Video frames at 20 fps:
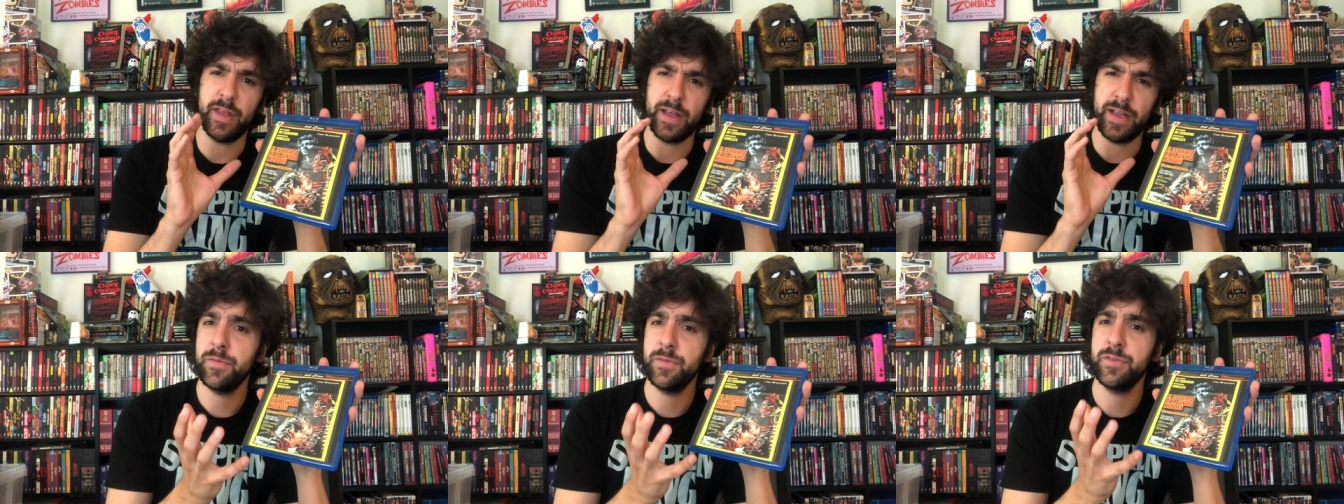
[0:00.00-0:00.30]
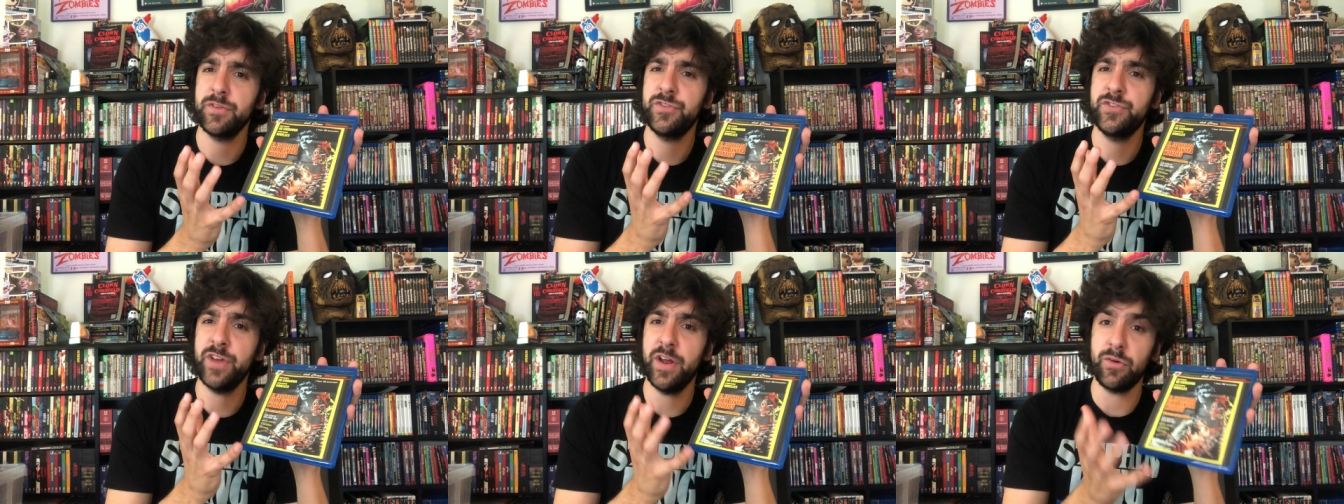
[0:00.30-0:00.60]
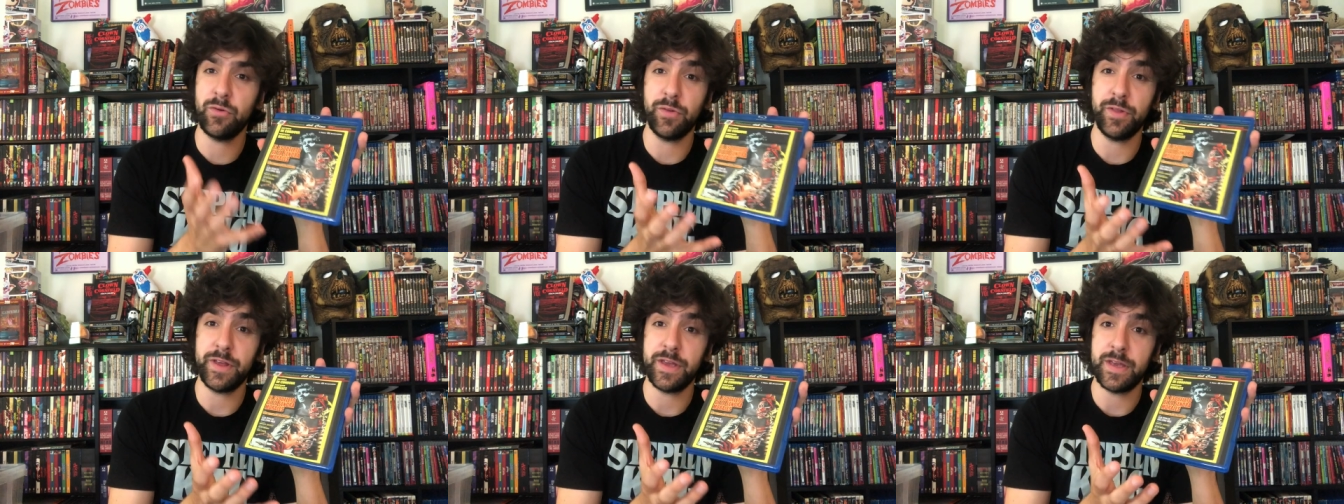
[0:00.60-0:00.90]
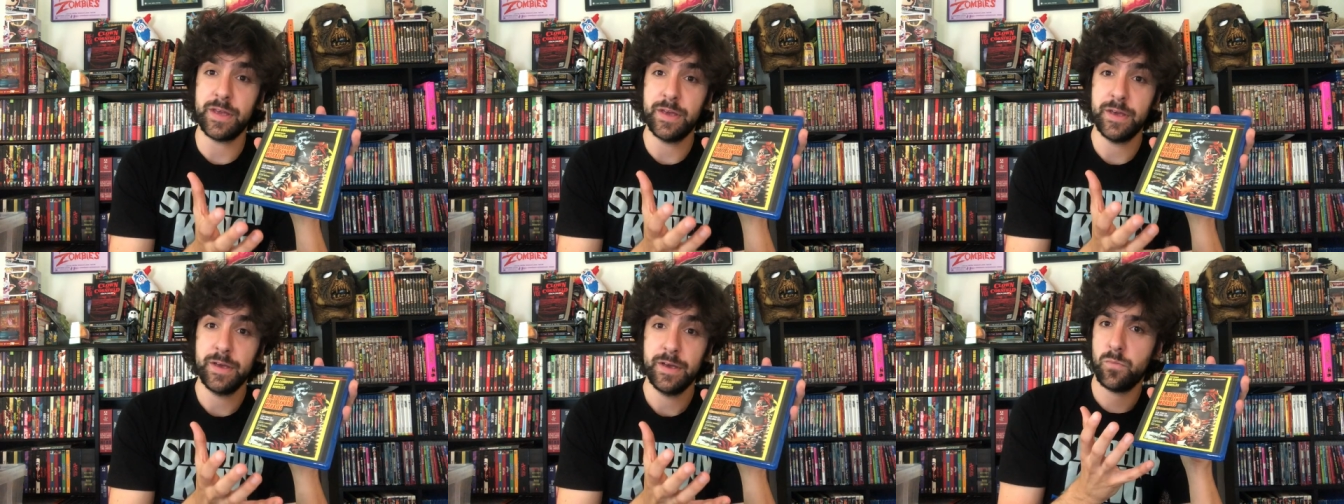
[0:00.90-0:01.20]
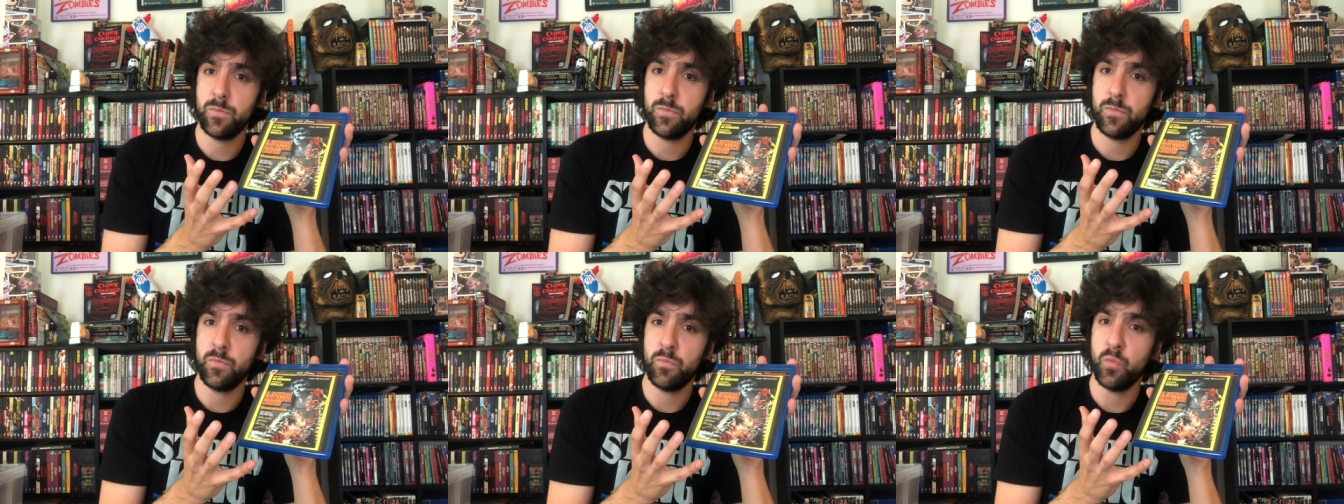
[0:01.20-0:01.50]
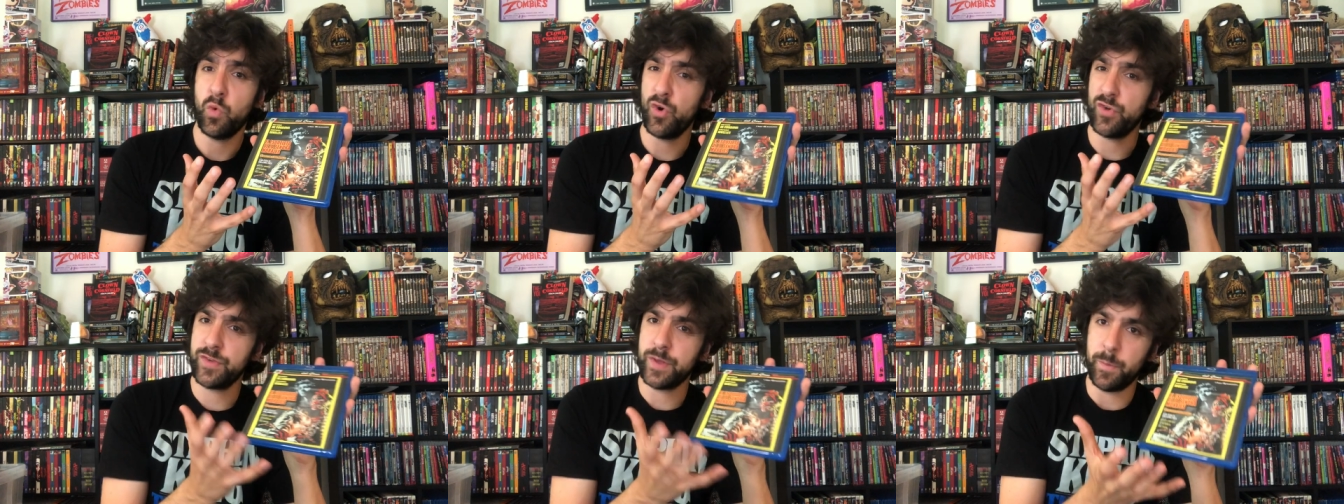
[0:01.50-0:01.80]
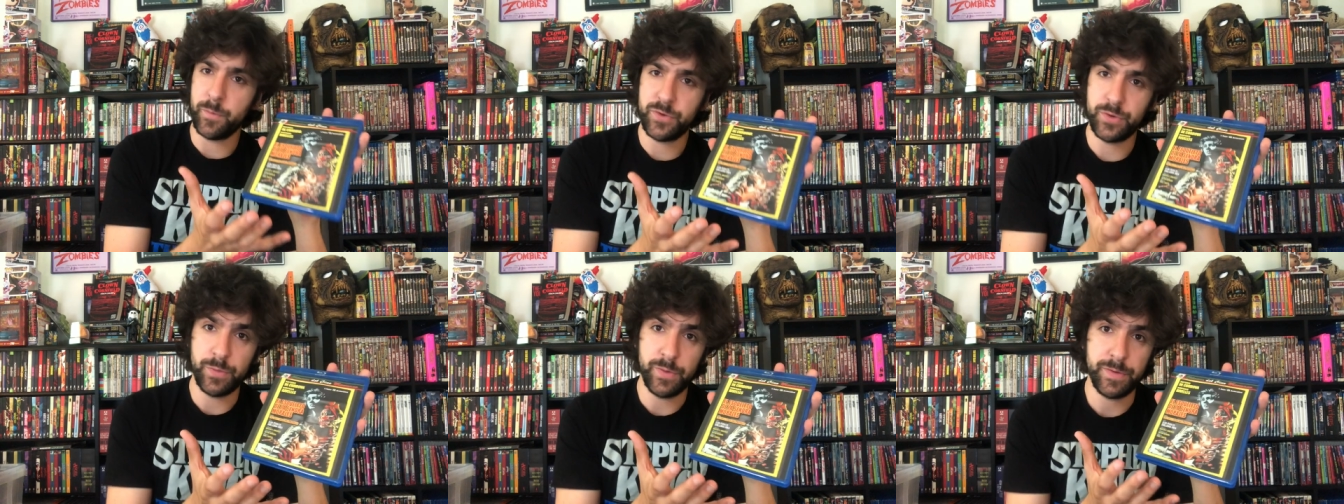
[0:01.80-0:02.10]
like generally more
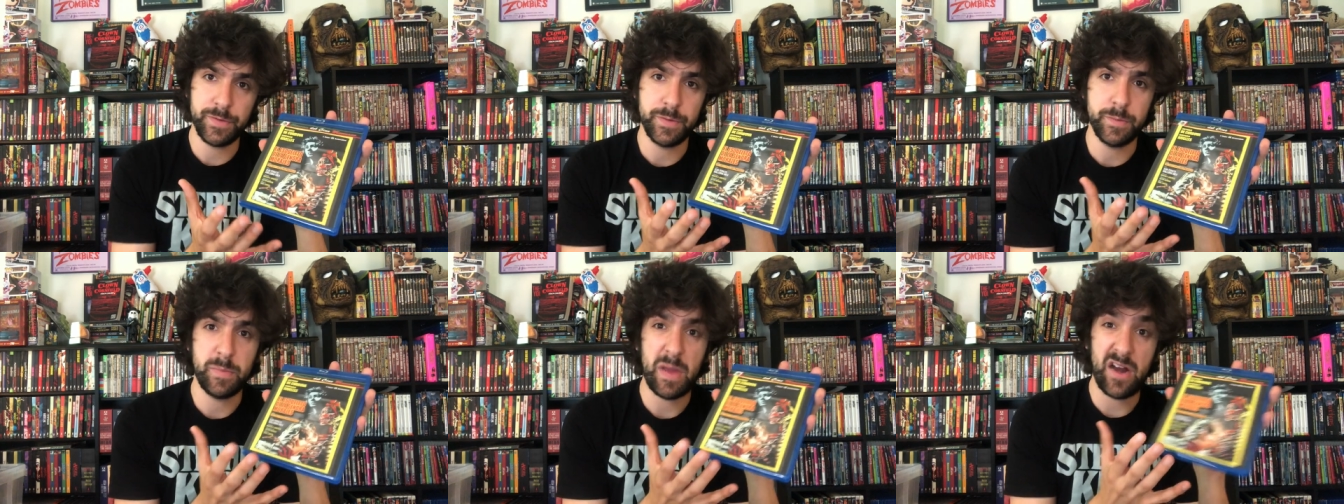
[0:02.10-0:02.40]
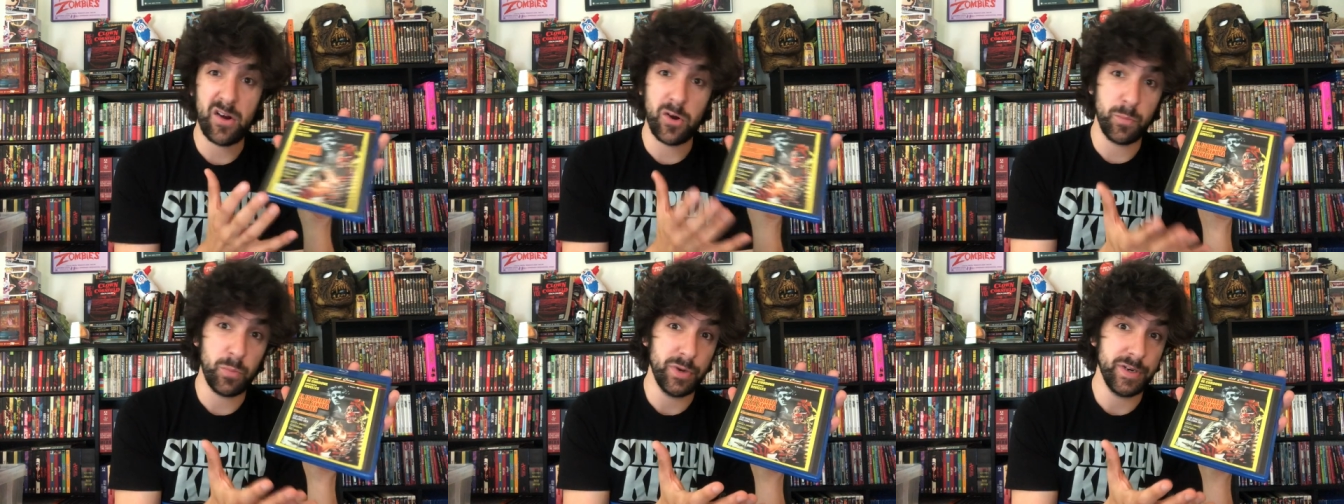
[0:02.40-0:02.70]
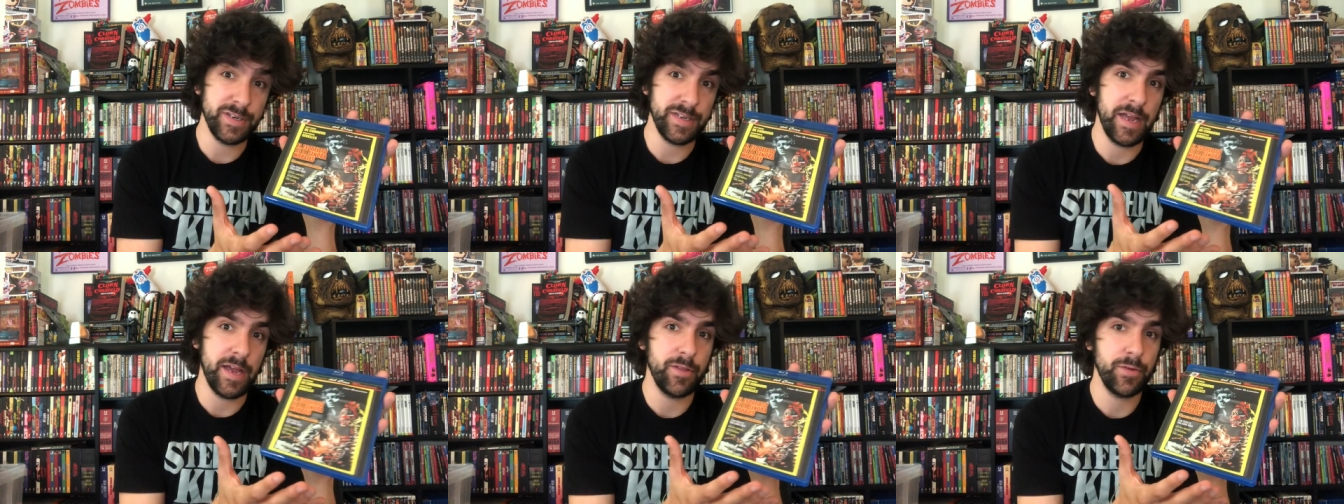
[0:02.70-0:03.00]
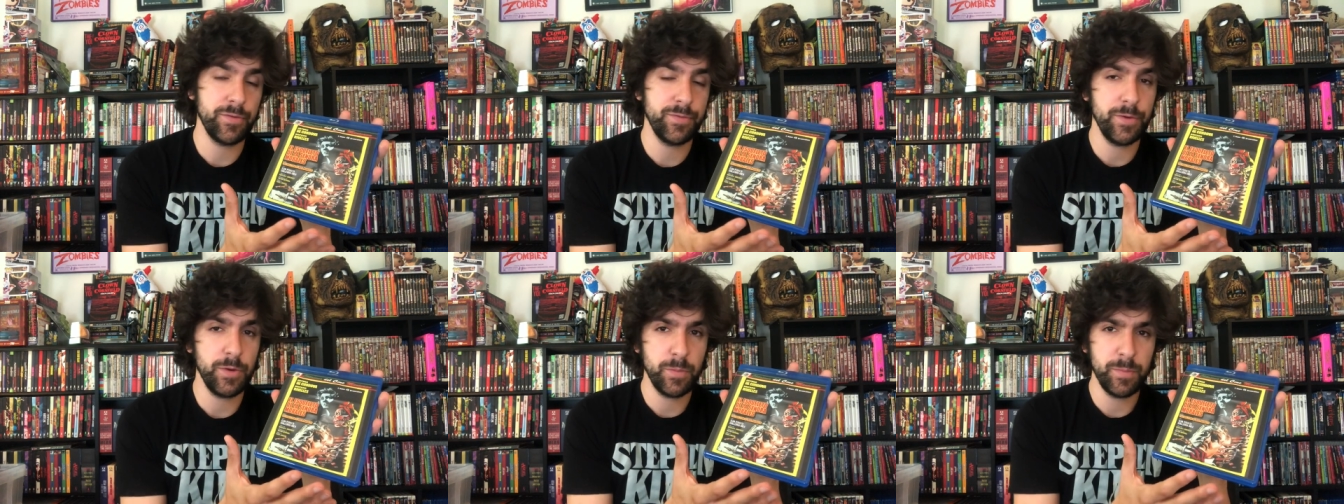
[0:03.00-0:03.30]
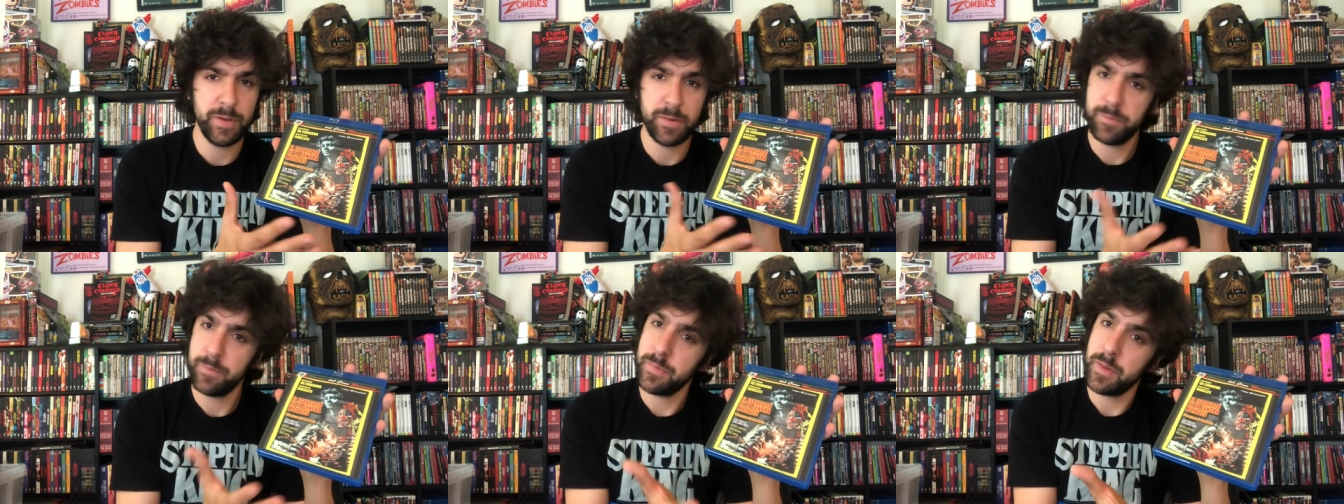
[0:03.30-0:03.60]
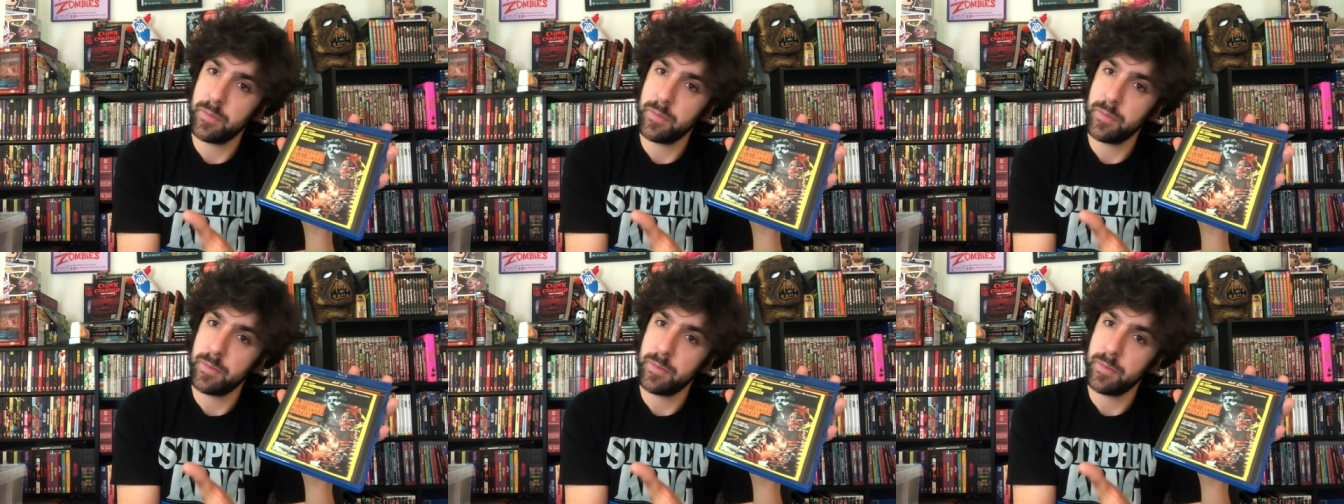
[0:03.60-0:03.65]
sumptuous and better put together film than,